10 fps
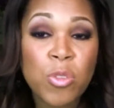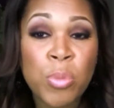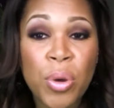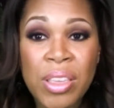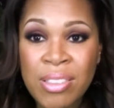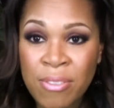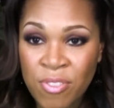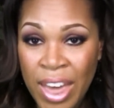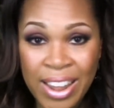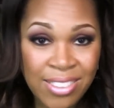smoky
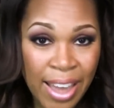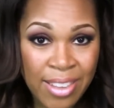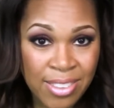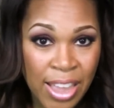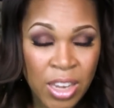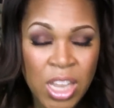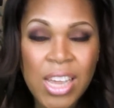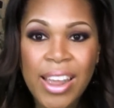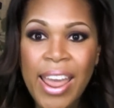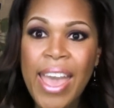Valentine's Day
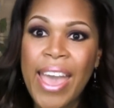look.